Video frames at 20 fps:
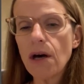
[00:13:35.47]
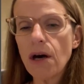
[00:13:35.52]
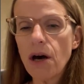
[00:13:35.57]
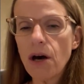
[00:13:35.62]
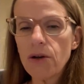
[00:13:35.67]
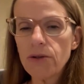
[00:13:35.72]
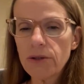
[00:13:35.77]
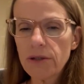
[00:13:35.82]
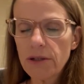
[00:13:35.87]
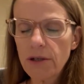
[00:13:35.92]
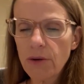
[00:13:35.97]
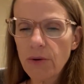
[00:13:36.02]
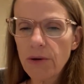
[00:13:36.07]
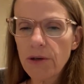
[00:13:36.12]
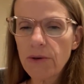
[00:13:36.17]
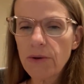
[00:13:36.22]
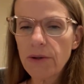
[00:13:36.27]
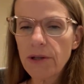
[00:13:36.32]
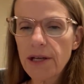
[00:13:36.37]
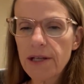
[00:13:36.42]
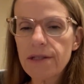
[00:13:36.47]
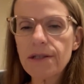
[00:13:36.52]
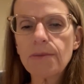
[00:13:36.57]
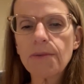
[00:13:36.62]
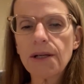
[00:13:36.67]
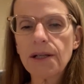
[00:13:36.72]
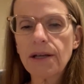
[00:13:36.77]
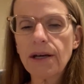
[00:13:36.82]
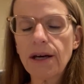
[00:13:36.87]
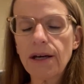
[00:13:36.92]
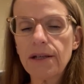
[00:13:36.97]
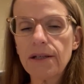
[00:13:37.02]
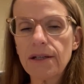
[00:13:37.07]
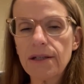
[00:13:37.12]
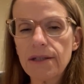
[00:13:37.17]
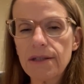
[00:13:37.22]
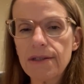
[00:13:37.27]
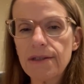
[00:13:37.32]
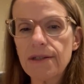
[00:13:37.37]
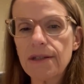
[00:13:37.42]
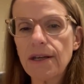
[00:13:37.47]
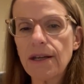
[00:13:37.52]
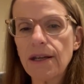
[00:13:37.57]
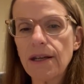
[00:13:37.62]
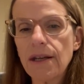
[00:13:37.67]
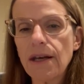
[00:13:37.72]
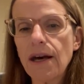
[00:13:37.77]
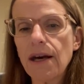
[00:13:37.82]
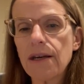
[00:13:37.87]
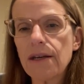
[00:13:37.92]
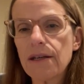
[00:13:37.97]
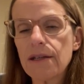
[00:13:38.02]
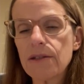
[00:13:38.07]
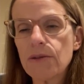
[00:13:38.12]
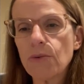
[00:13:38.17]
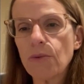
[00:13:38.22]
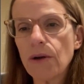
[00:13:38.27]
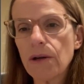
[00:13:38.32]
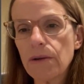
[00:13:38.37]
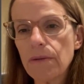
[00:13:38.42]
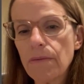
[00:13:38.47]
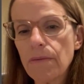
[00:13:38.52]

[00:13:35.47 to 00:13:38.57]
under the critical estimate guidance in IS1.